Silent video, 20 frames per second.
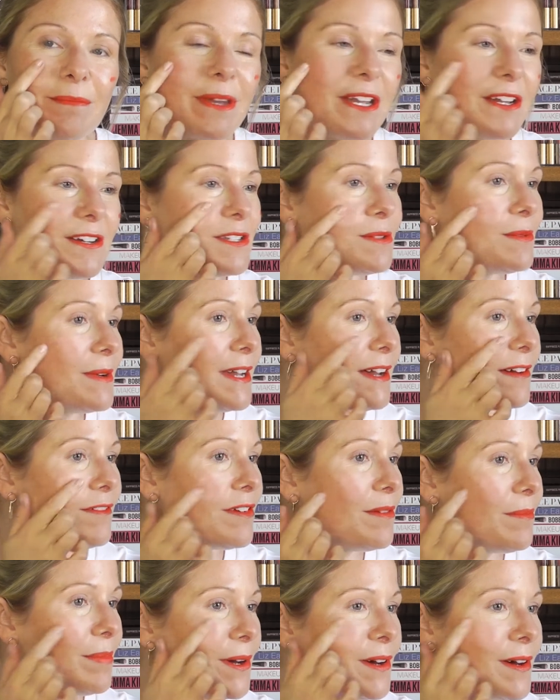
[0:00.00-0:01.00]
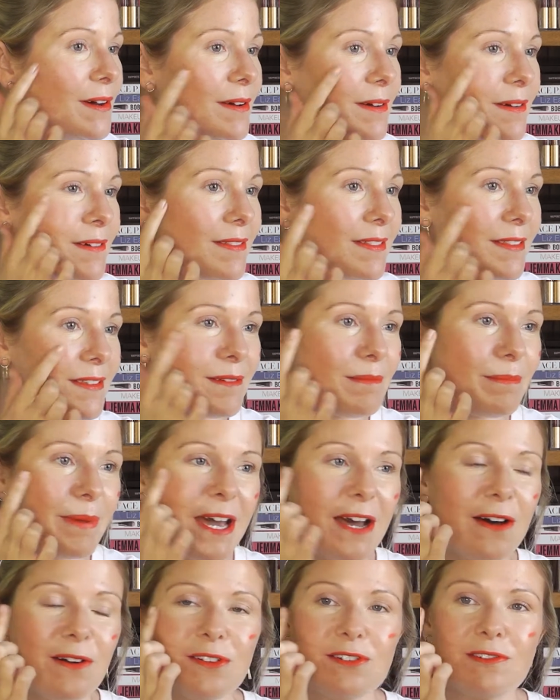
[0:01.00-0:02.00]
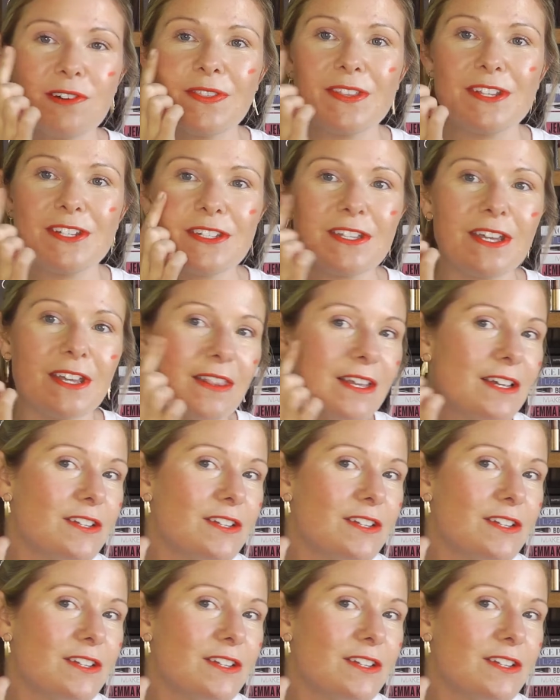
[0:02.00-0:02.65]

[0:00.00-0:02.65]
Because we haven't put powder on the skin,